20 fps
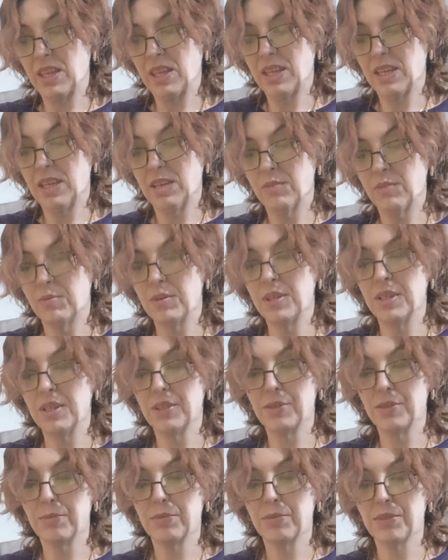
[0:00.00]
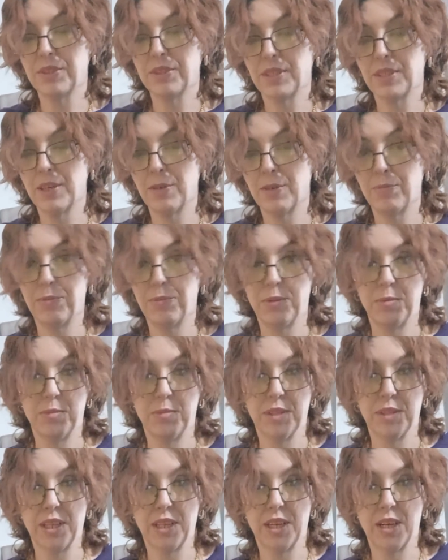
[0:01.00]
We're not supposed to help them in
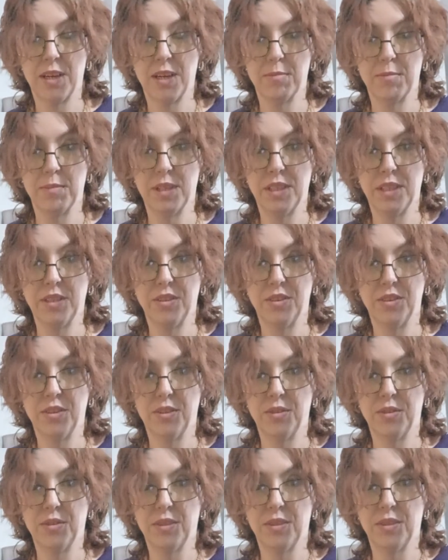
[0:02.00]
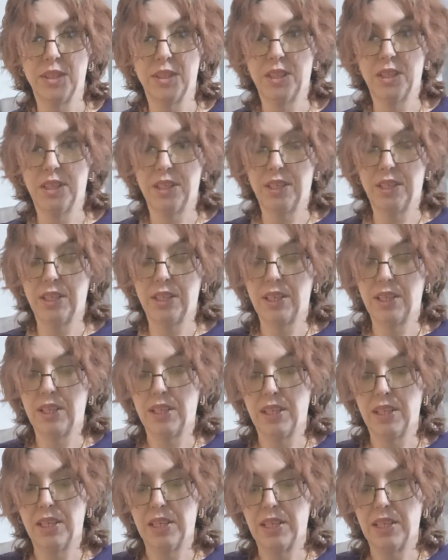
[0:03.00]
the car, mind you.
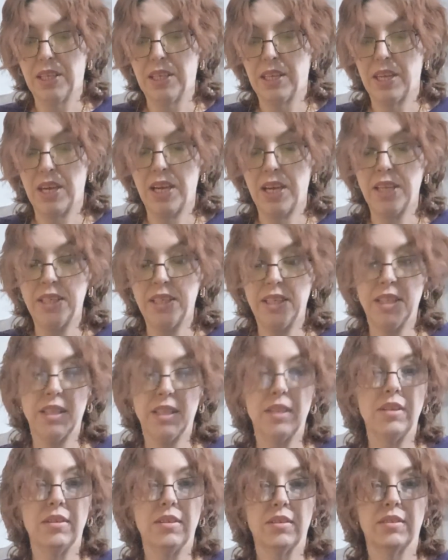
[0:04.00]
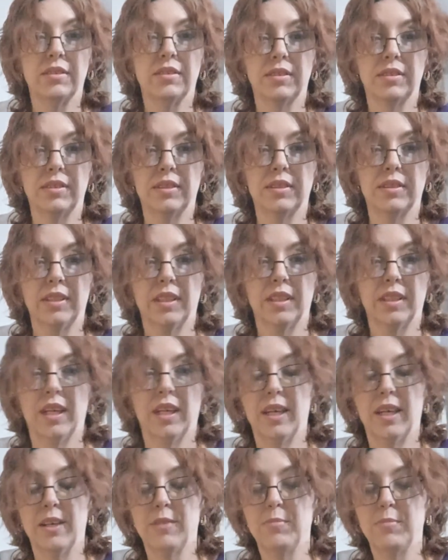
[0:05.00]
I did. I
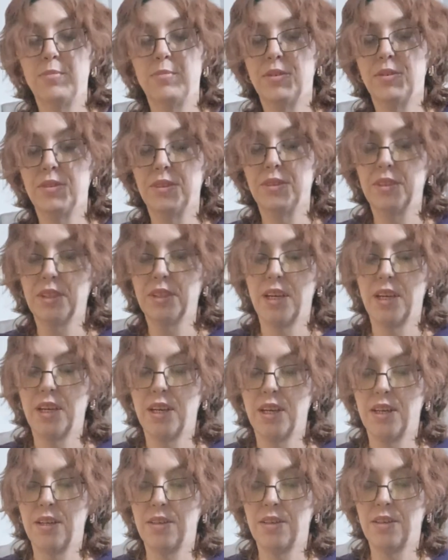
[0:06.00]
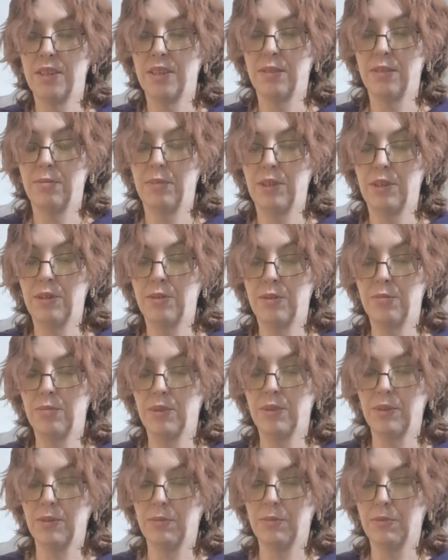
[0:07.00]
helped her in the car, and me and her
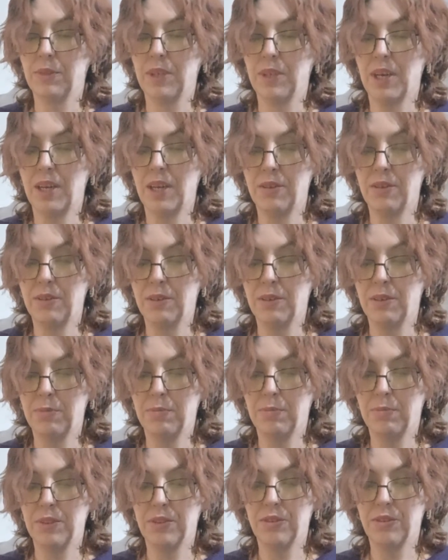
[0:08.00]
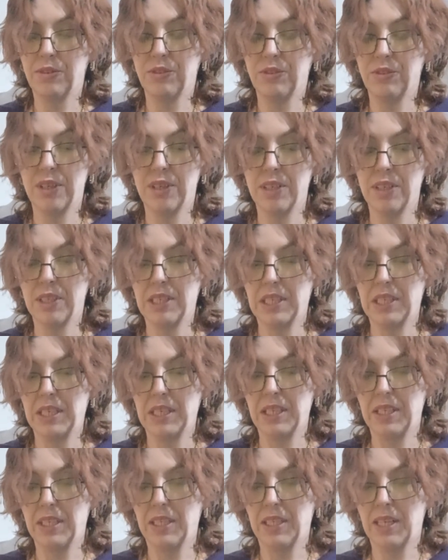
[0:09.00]
brother got her up this truck,
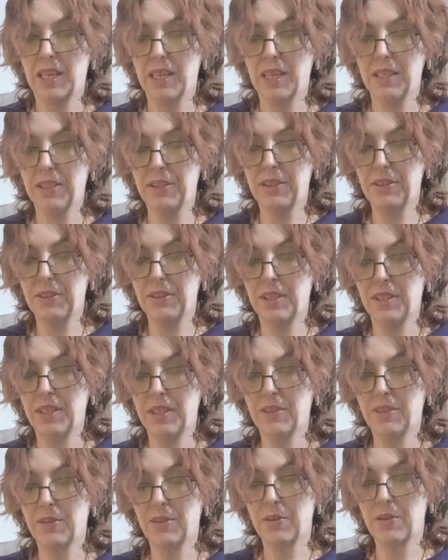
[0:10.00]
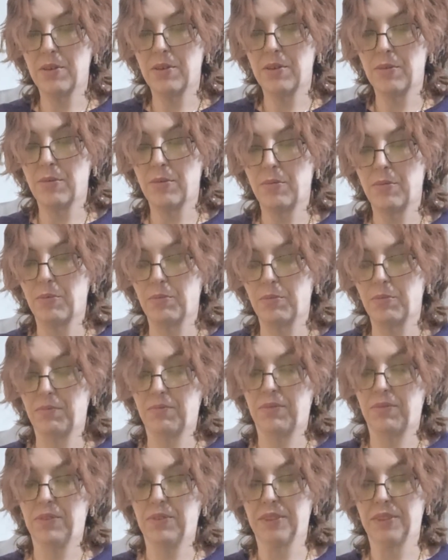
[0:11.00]
and I let her take the
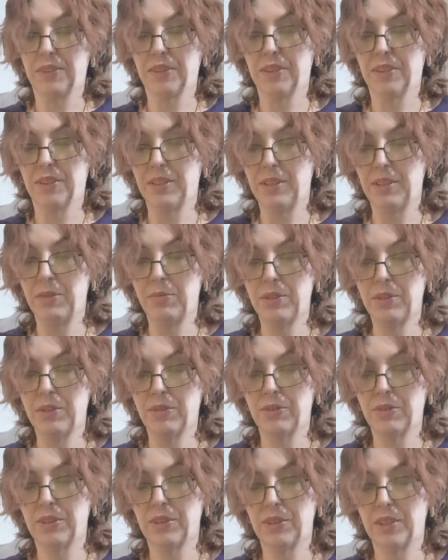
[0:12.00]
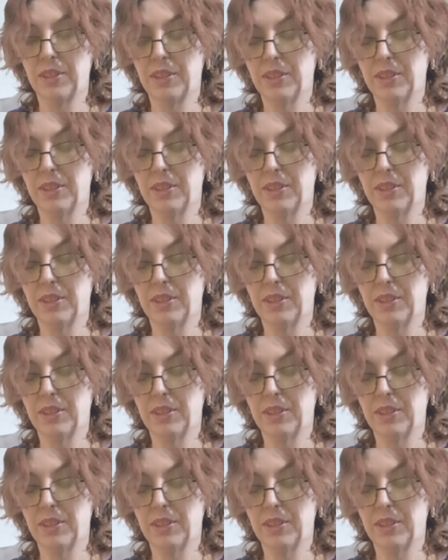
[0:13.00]
facility wheelchair.